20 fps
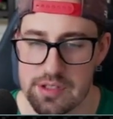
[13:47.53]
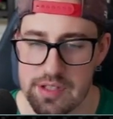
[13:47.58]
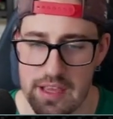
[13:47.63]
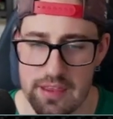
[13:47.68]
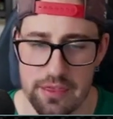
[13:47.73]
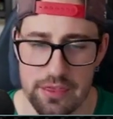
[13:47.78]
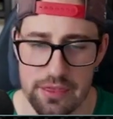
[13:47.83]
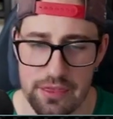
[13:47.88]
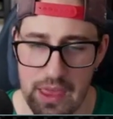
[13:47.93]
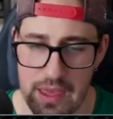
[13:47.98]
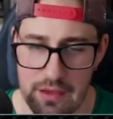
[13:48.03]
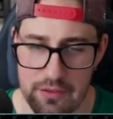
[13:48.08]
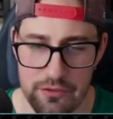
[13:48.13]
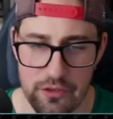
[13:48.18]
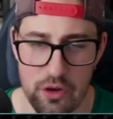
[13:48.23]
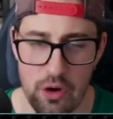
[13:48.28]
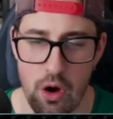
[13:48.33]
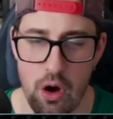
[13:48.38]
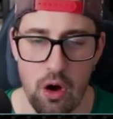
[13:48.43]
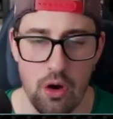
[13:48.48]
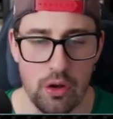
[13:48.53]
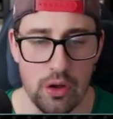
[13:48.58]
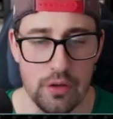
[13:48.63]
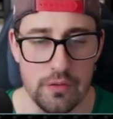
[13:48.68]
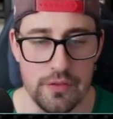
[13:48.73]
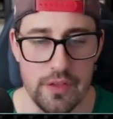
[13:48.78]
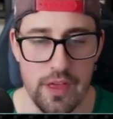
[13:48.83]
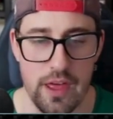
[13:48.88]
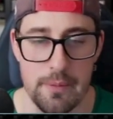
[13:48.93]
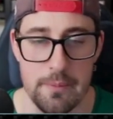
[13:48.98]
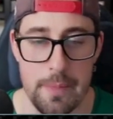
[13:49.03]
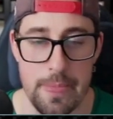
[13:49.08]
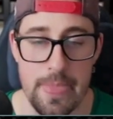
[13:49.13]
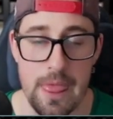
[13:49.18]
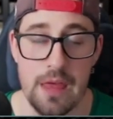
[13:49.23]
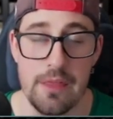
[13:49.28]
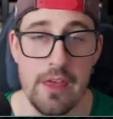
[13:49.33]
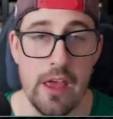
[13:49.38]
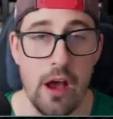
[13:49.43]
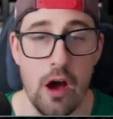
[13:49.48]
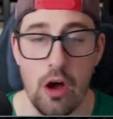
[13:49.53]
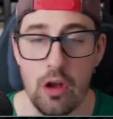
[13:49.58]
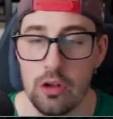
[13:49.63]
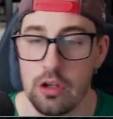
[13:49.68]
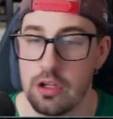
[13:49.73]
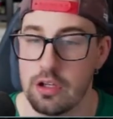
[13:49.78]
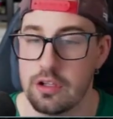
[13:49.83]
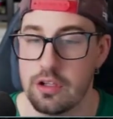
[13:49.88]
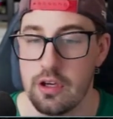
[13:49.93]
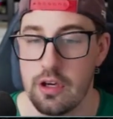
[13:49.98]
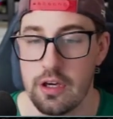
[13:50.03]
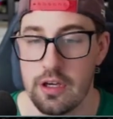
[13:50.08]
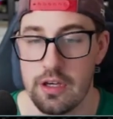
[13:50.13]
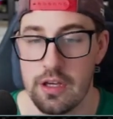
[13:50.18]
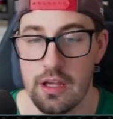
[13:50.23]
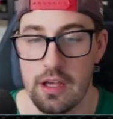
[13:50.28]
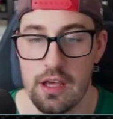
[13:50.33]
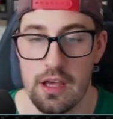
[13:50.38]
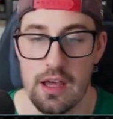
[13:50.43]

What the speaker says: I think, for all of them, and they all look good.